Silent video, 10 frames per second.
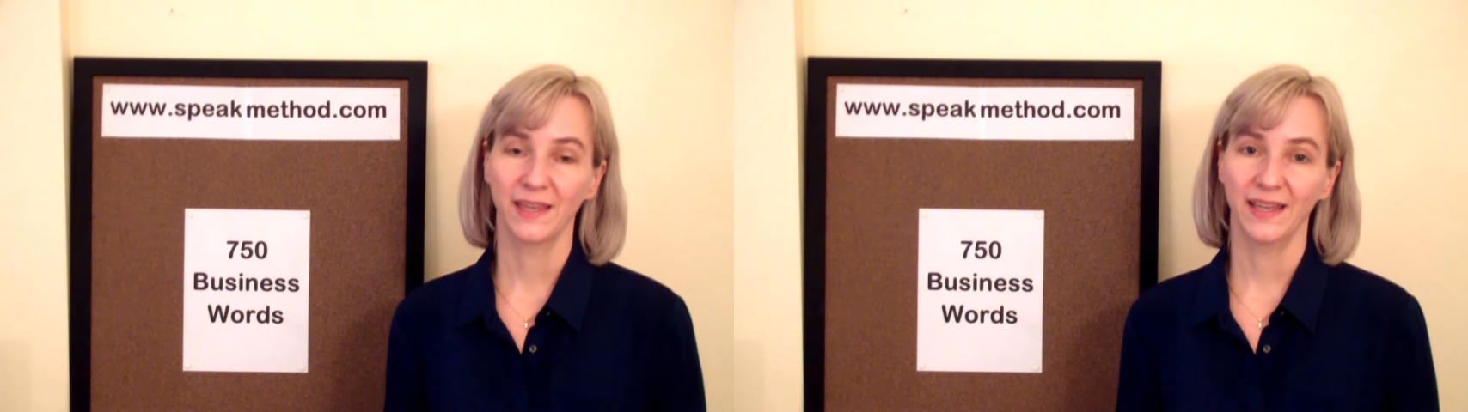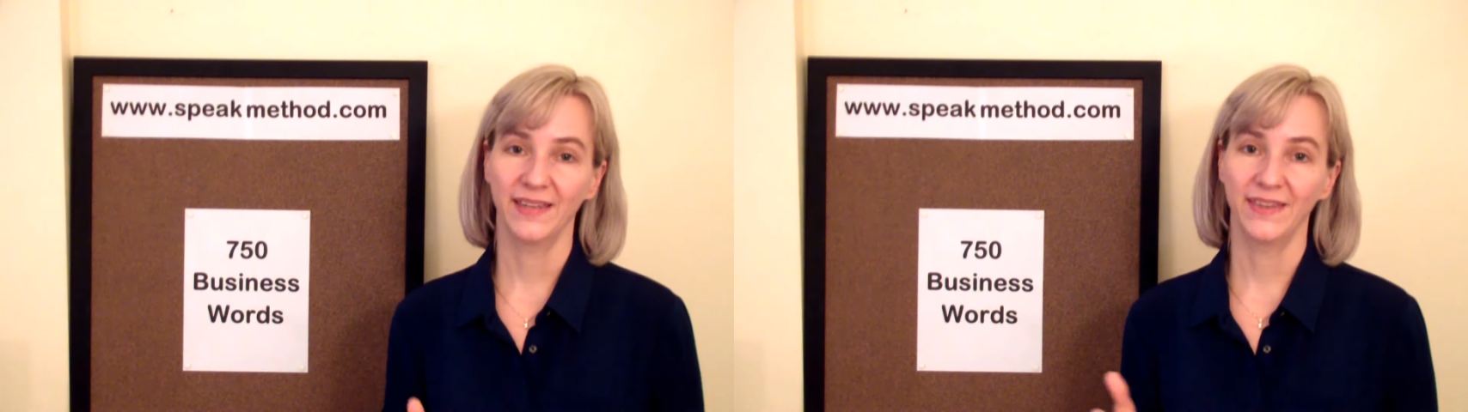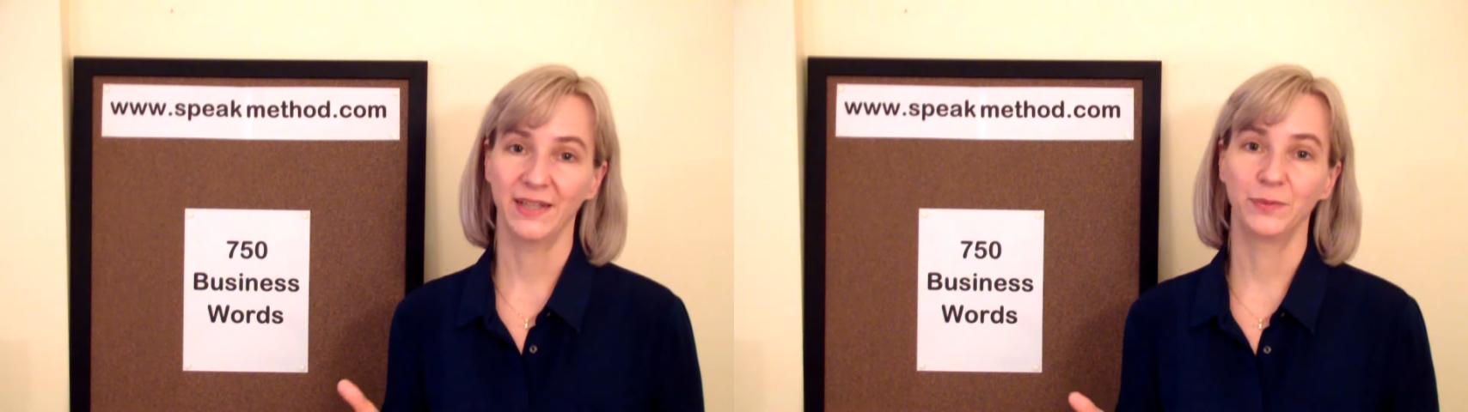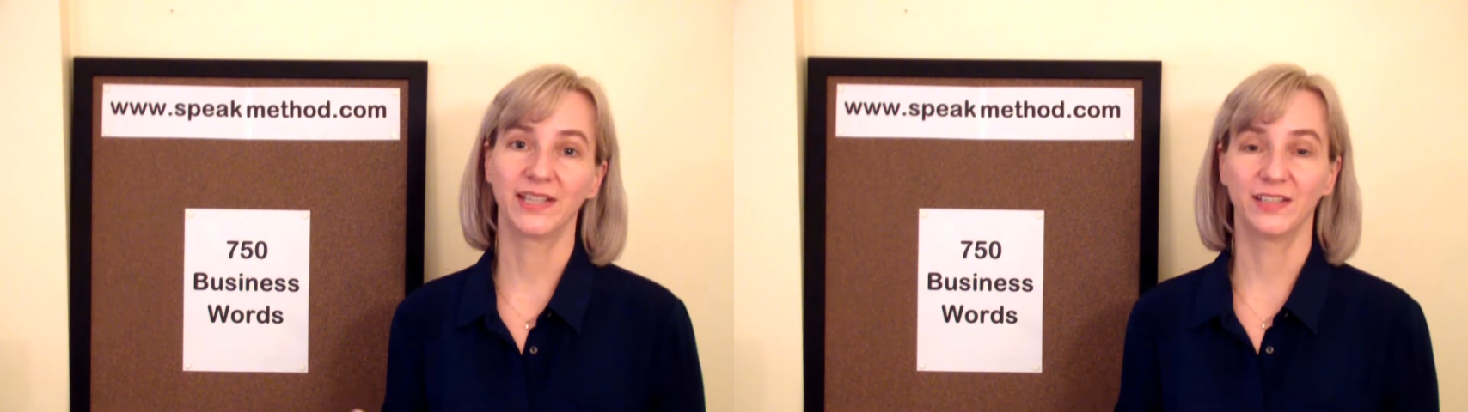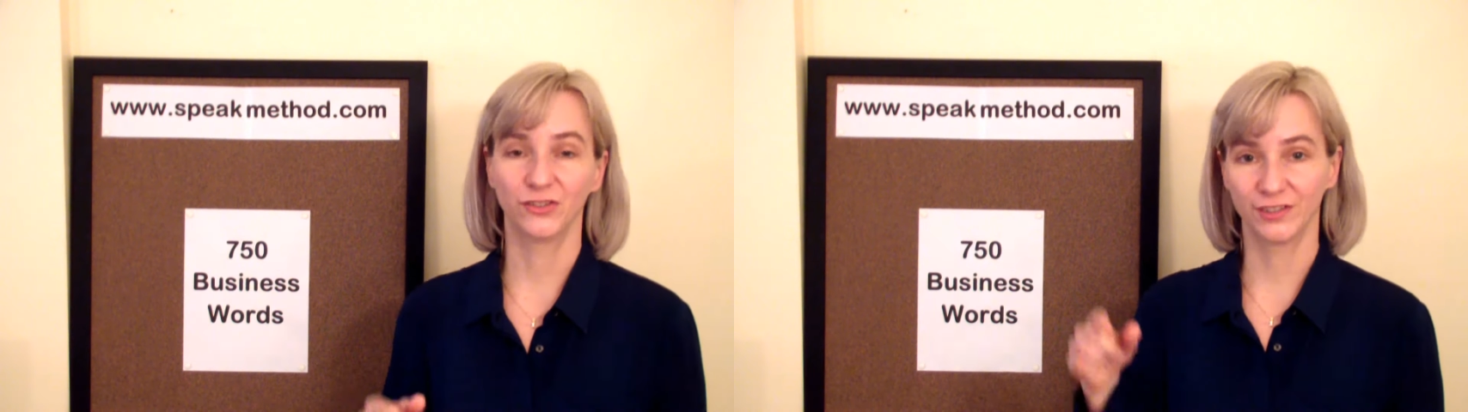And then we
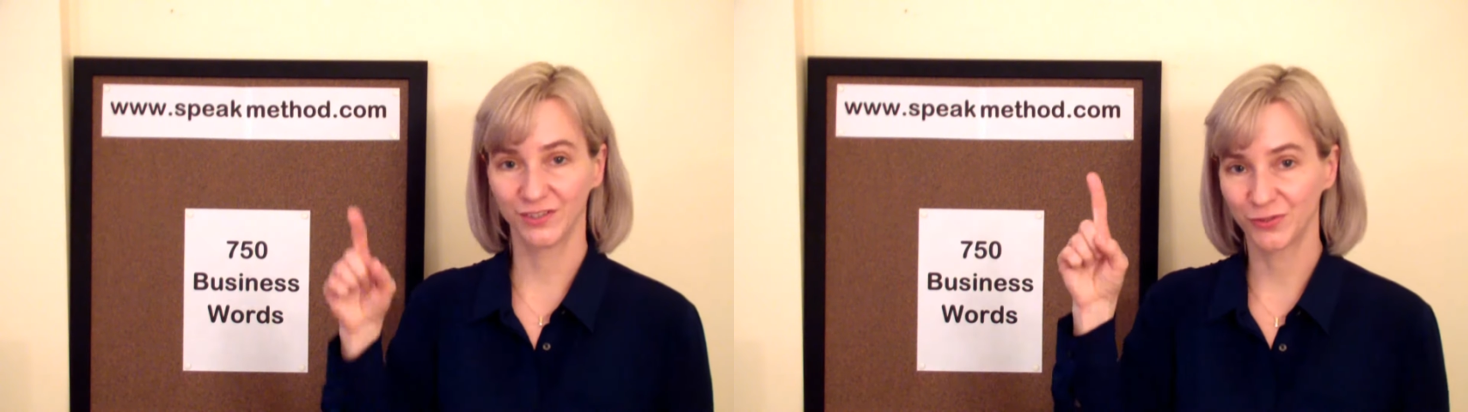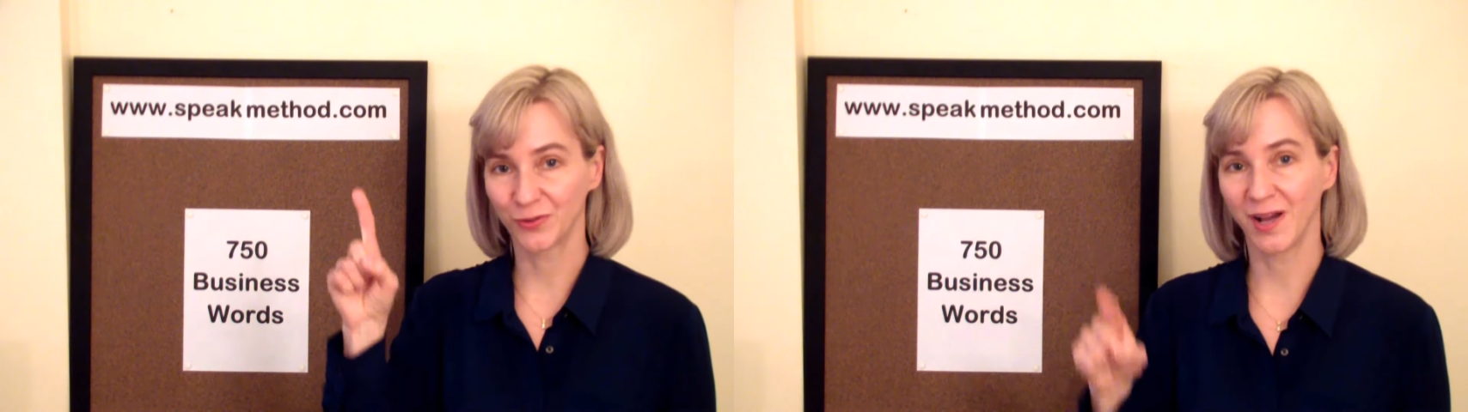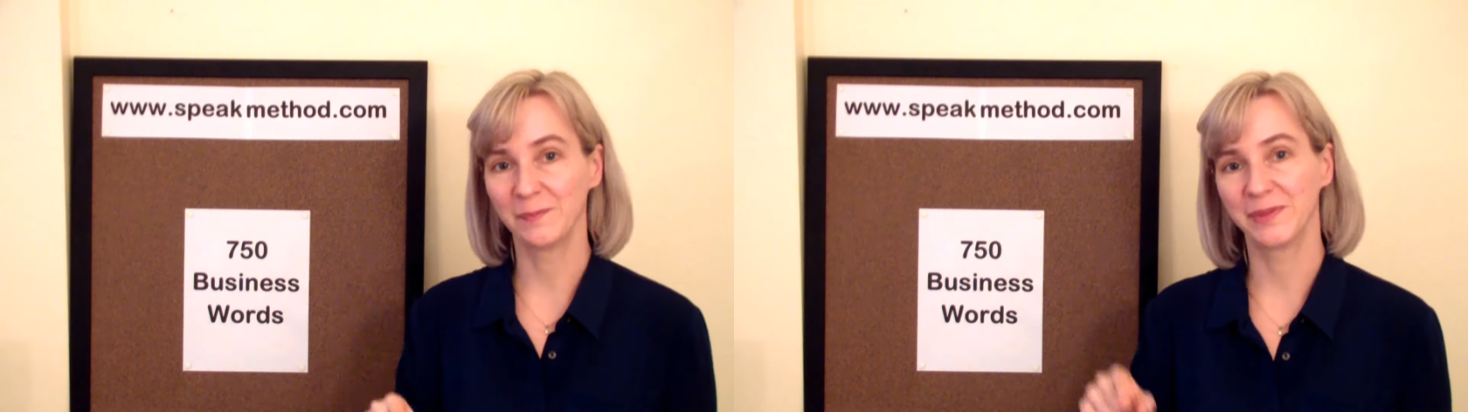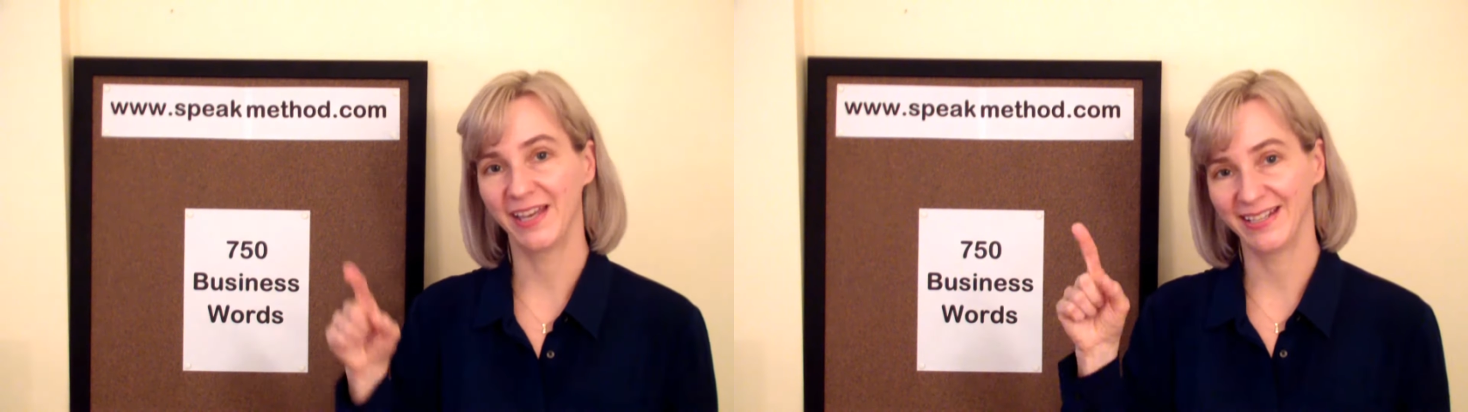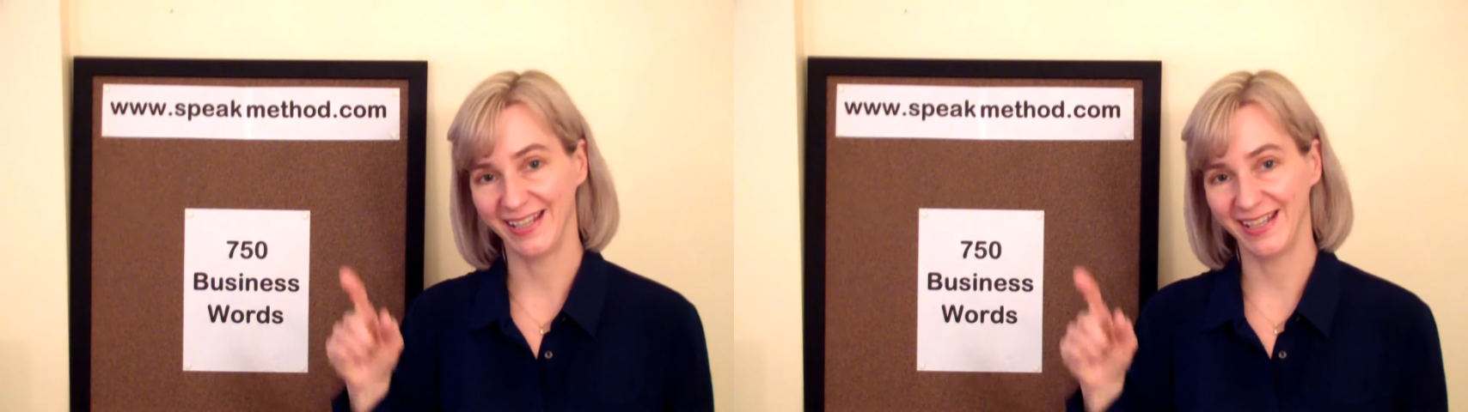can just drop that